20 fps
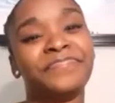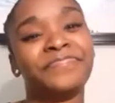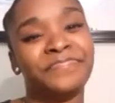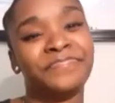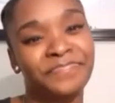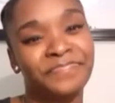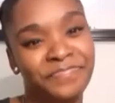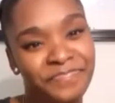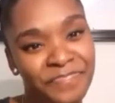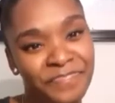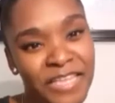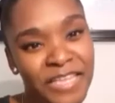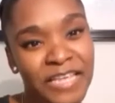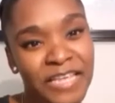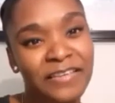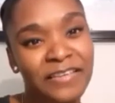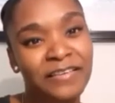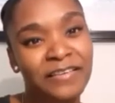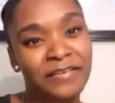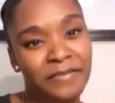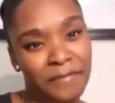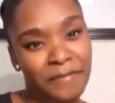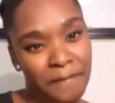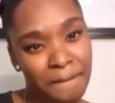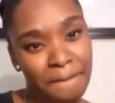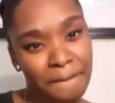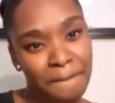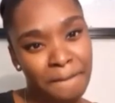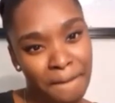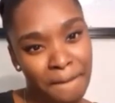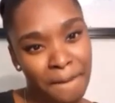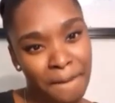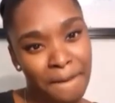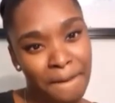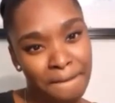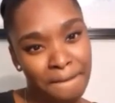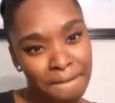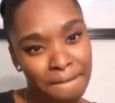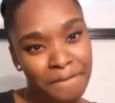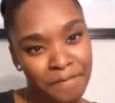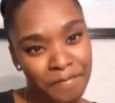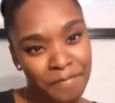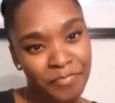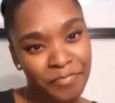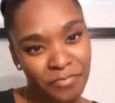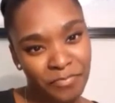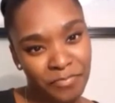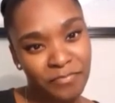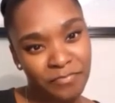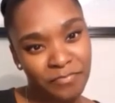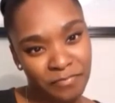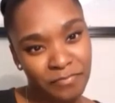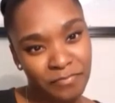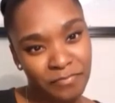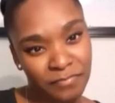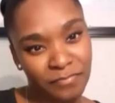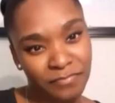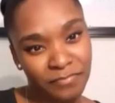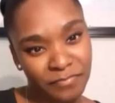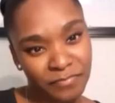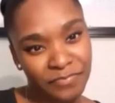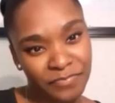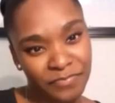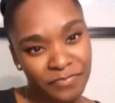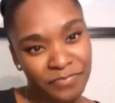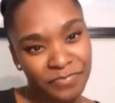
now I'm going to follow the rules of the land. Of course, when I go out around people, I put